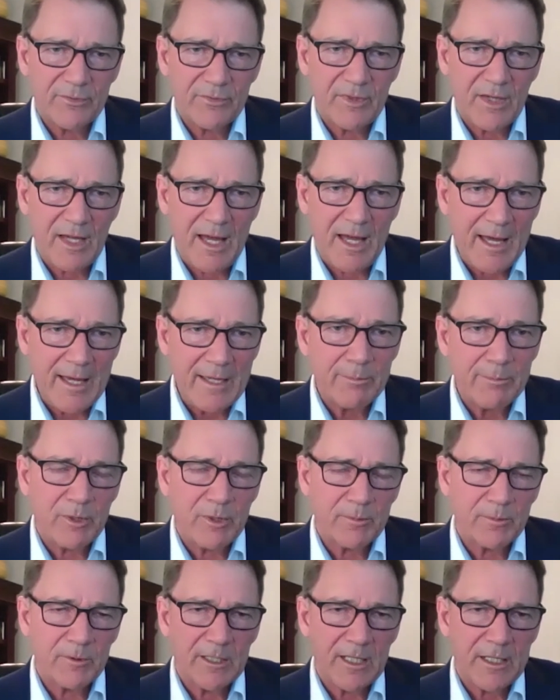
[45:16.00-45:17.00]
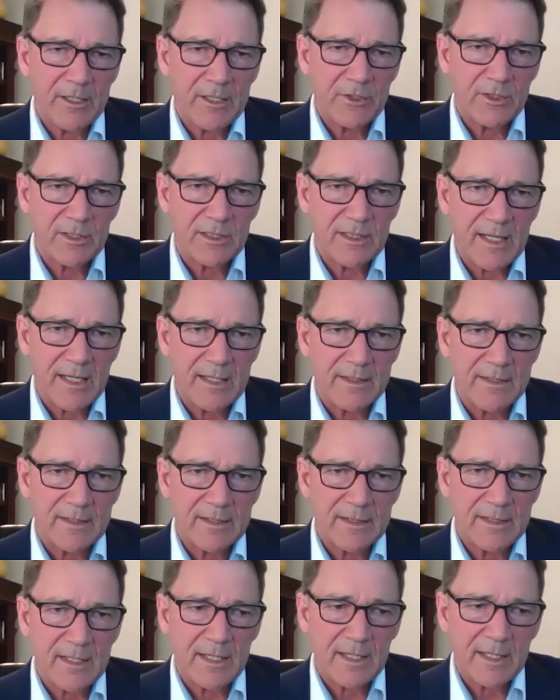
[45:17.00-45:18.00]
high population
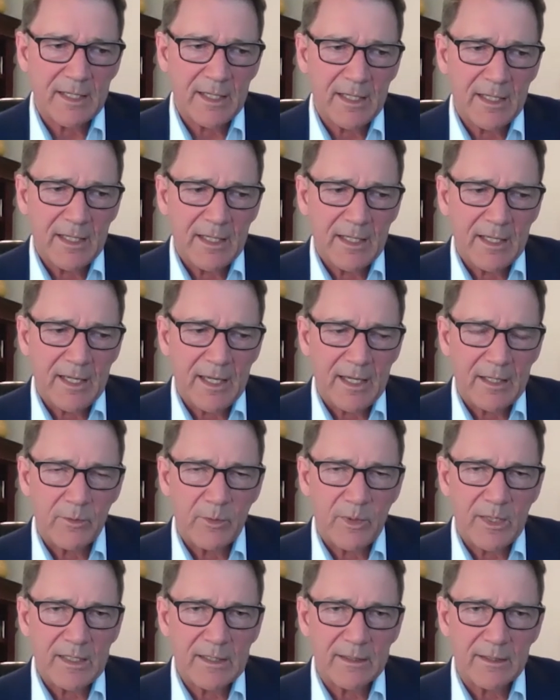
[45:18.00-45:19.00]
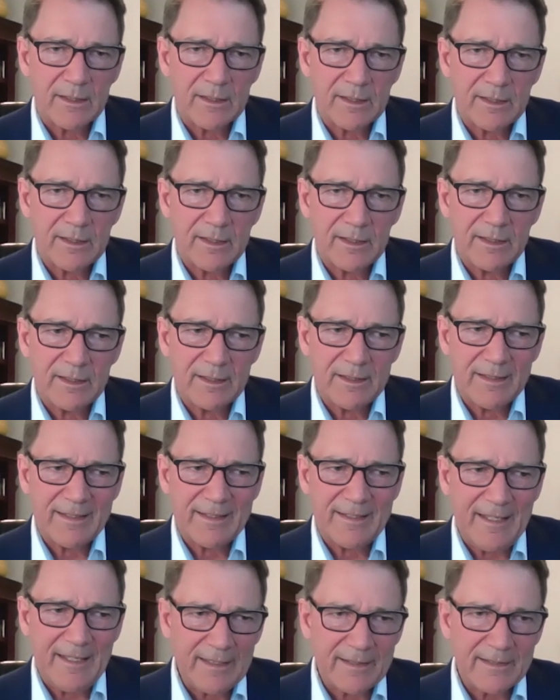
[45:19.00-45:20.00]
density, and we can
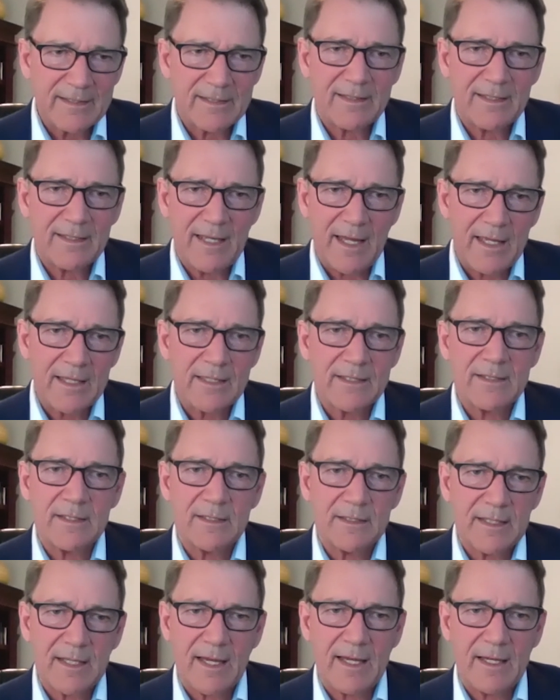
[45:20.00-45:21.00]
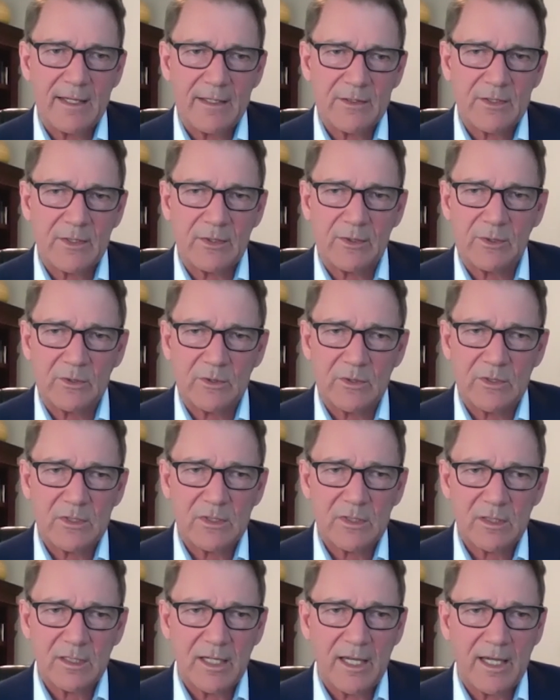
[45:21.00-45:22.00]
get gas into households
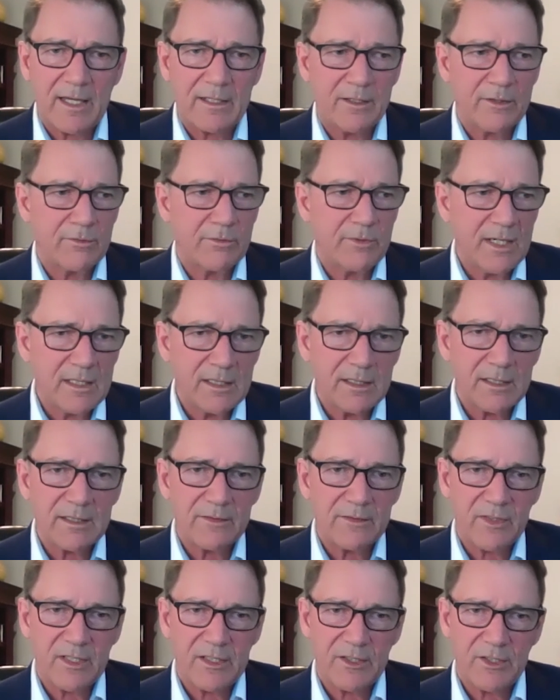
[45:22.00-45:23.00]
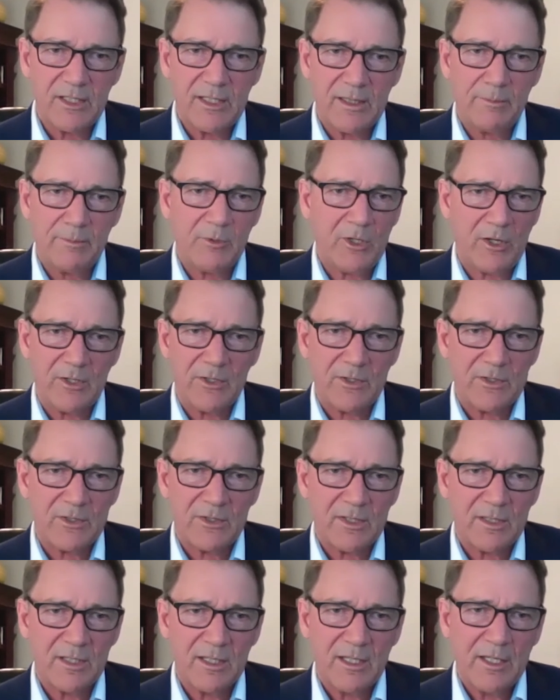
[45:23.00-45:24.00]
at a relatively cheap cost
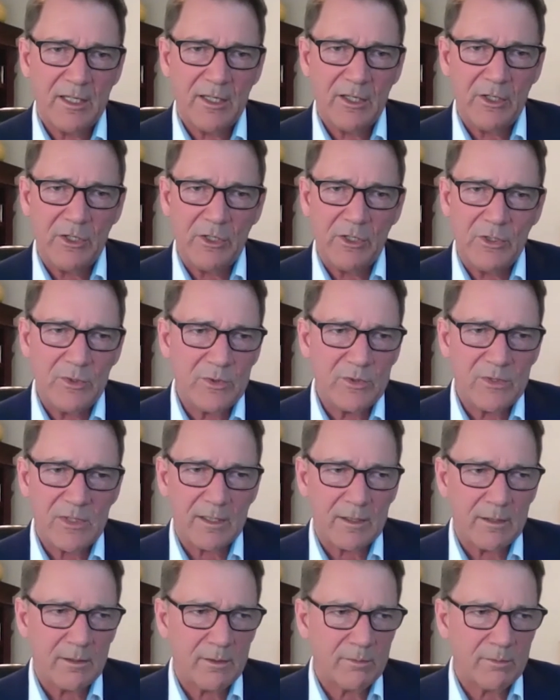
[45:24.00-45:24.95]
using